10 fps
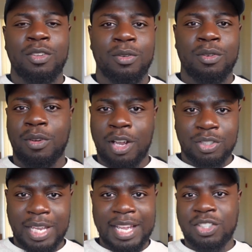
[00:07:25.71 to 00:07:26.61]
you're
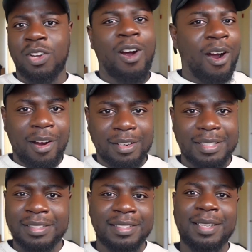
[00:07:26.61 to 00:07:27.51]
attached to a
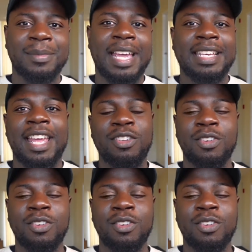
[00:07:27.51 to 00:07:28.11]
harness or something like that.